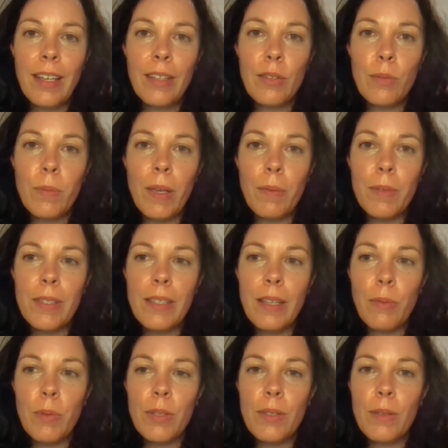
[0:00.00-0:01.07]
you'll be able to see
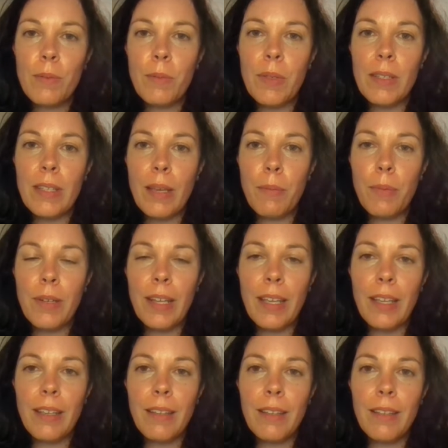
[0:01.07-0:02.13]
what's
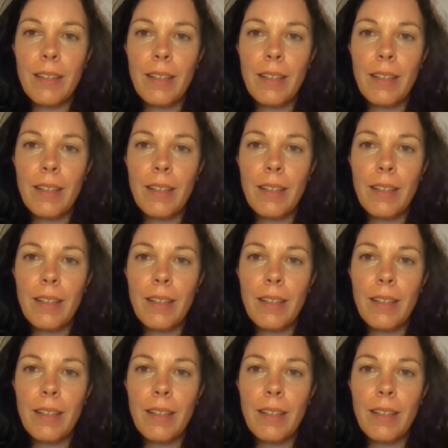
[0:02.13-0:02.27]
happening